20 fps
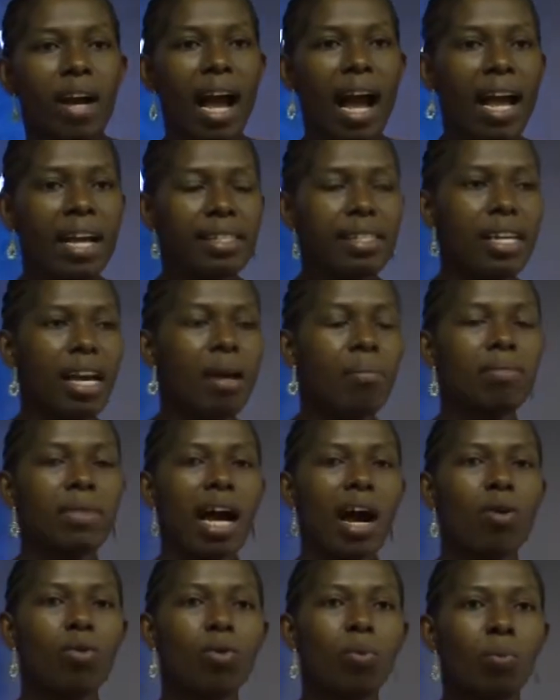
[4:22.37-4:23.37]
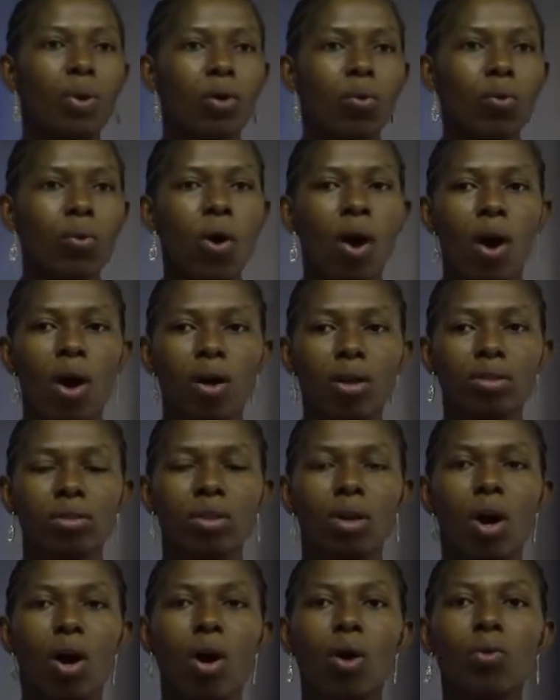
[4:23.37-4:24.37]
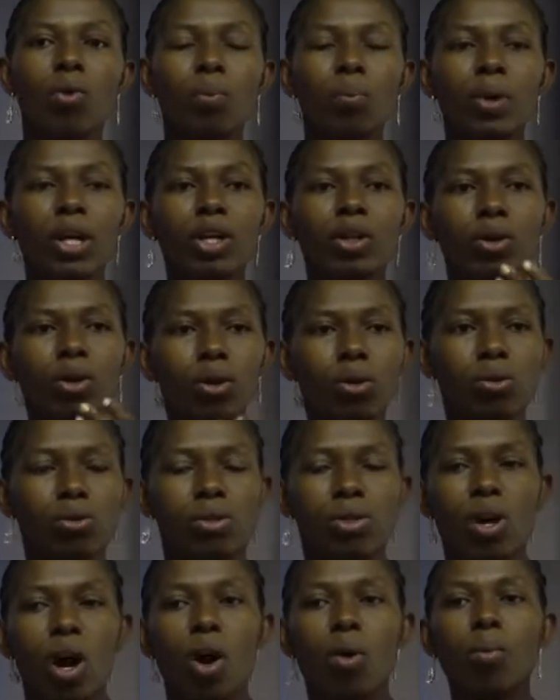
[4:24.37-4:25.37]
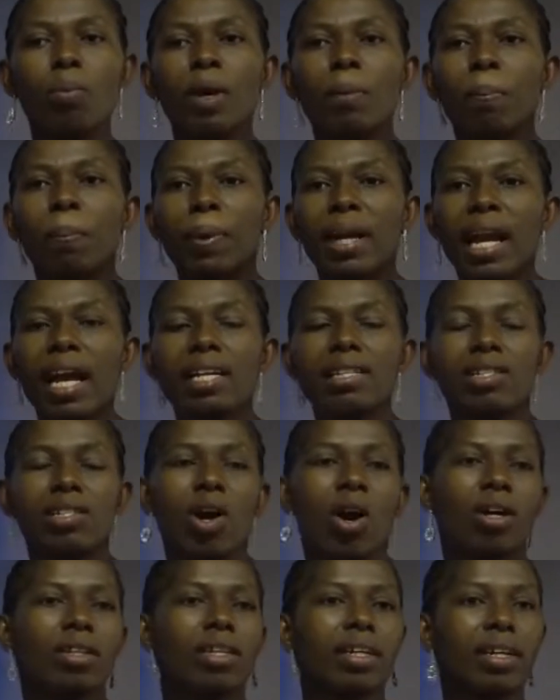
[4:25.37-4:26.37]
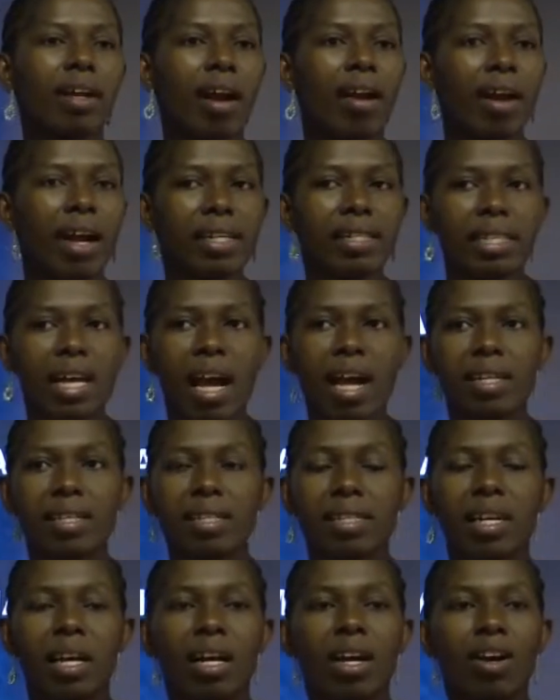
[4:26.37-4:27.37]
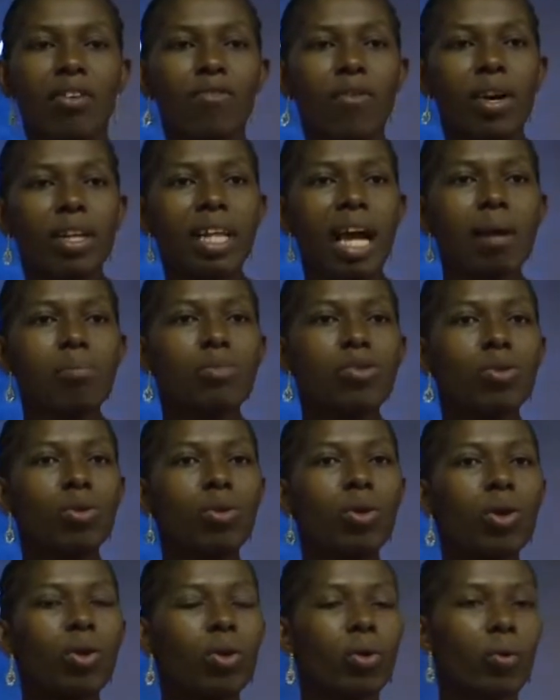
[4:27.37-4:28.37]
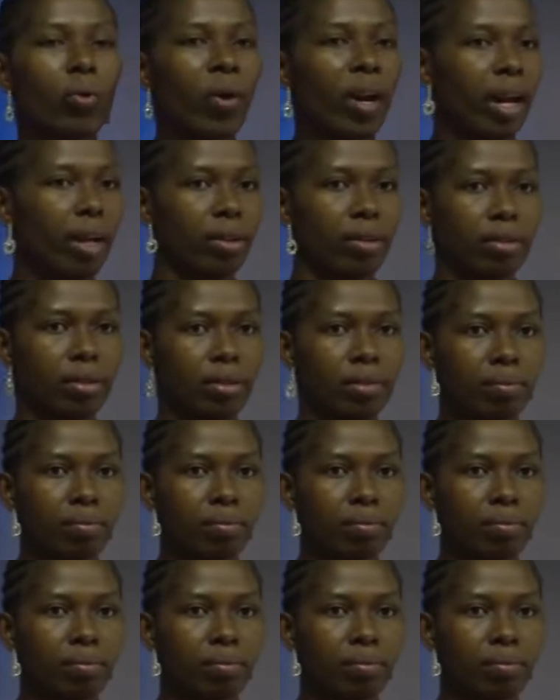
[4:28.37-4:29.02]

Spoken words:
item that will be worn or will be used or will be placed on the characters for them to look real.